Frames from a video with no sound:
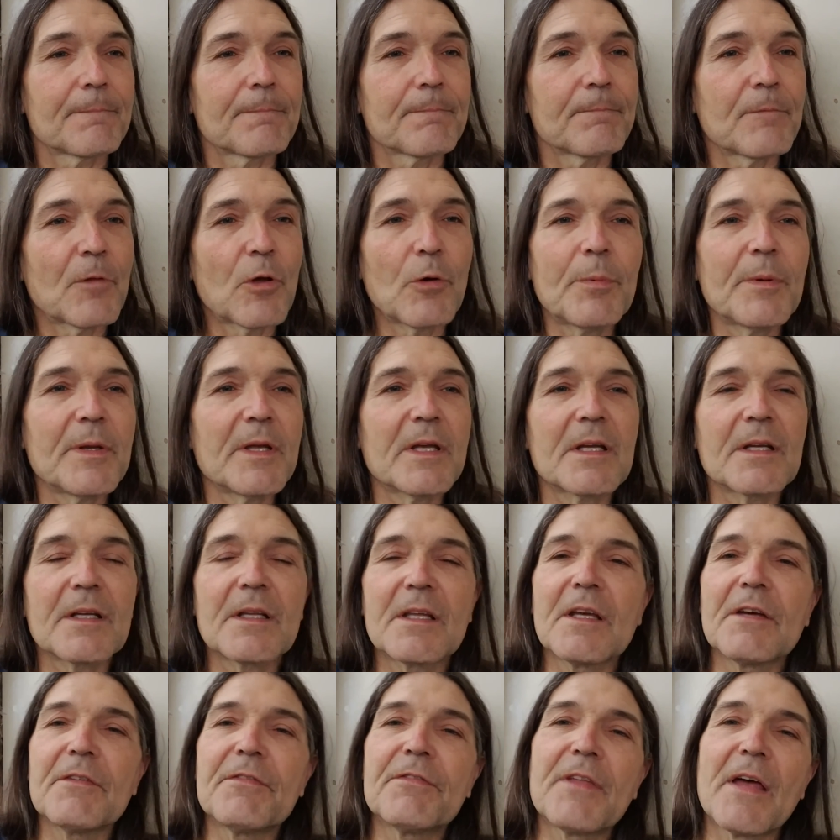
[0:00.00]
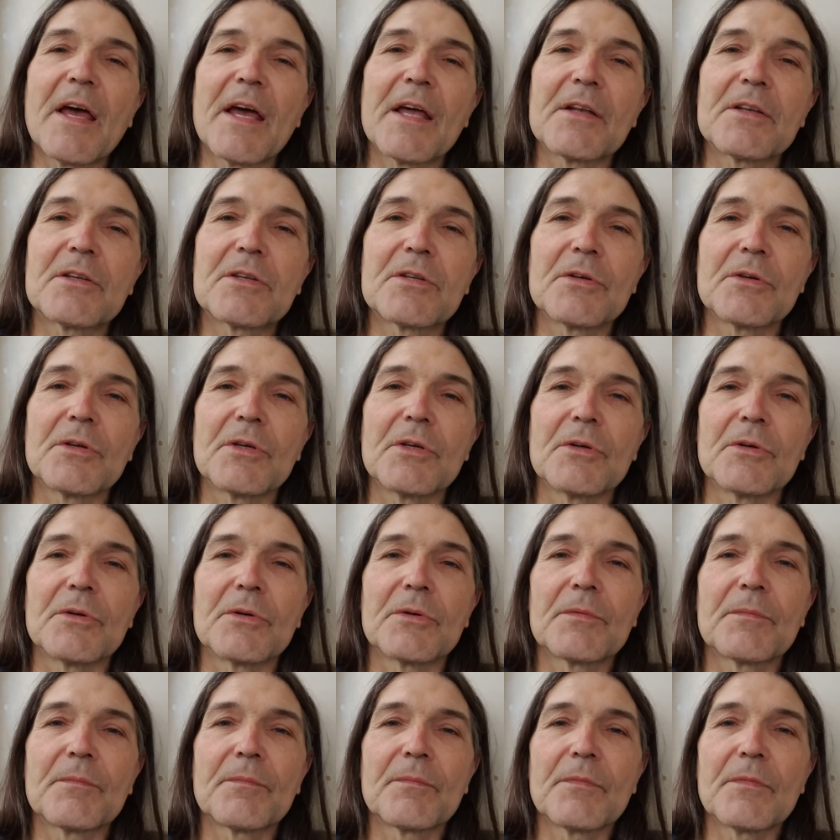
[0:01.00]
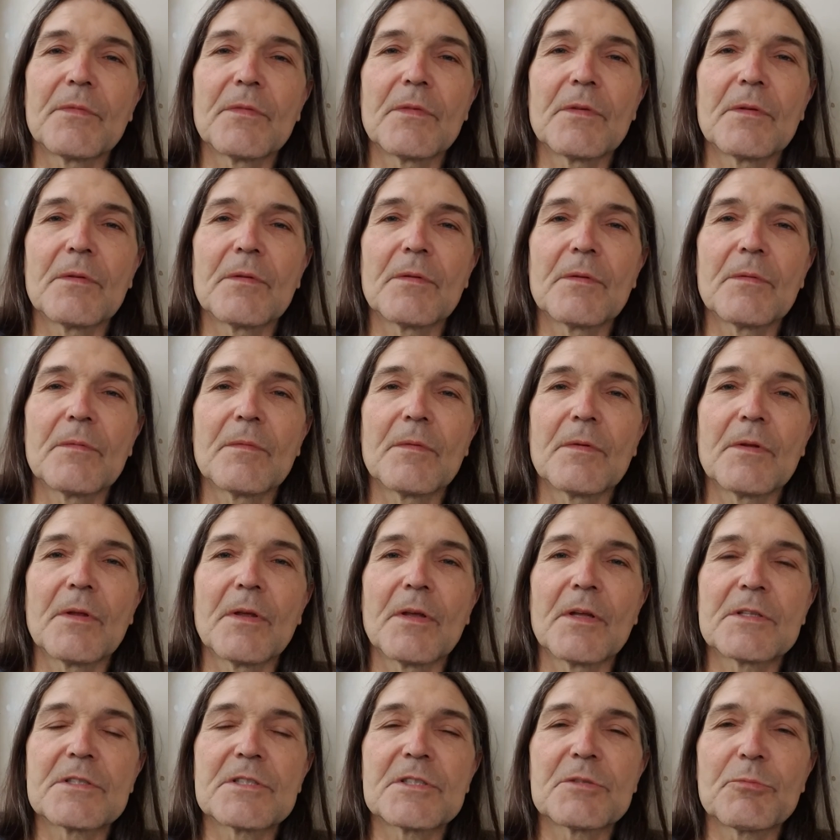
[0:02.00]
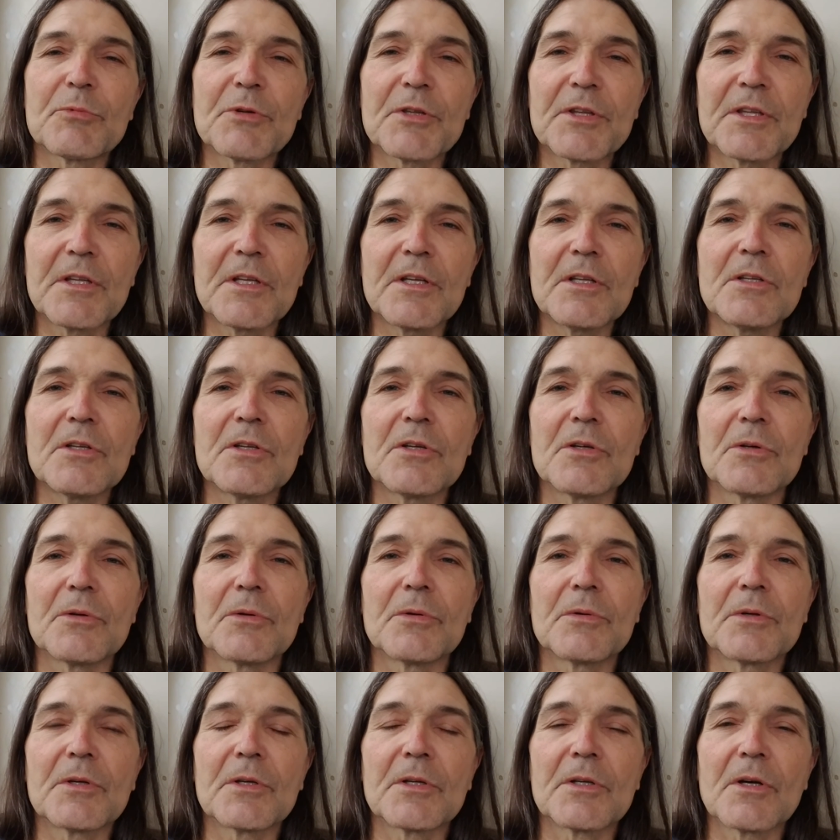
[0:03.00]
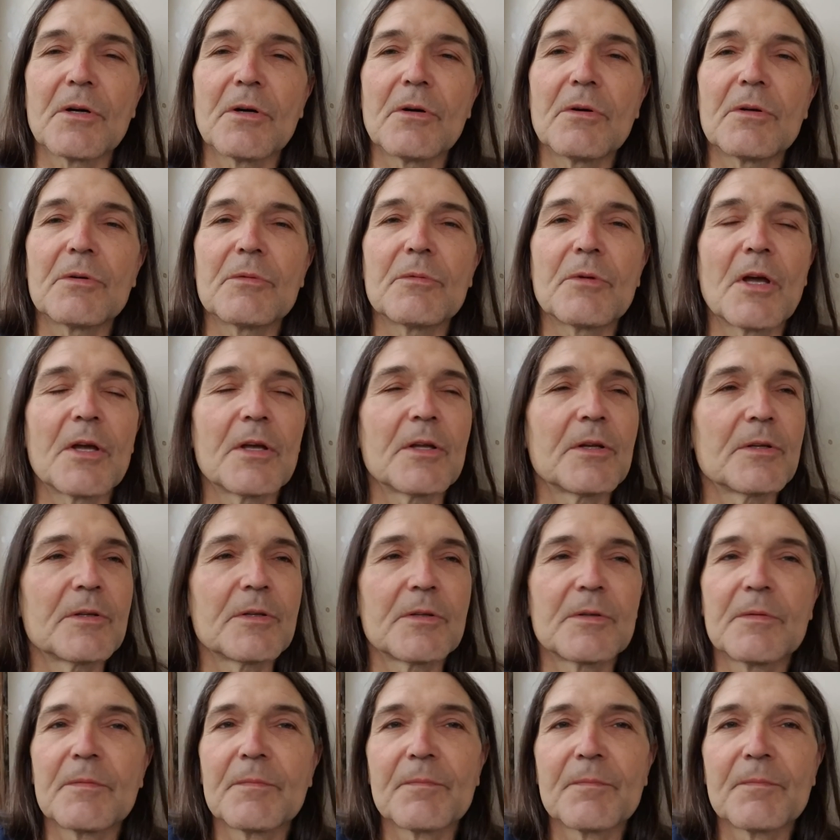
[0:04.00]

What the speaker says: nobody can give that to you. It's within you, you know, and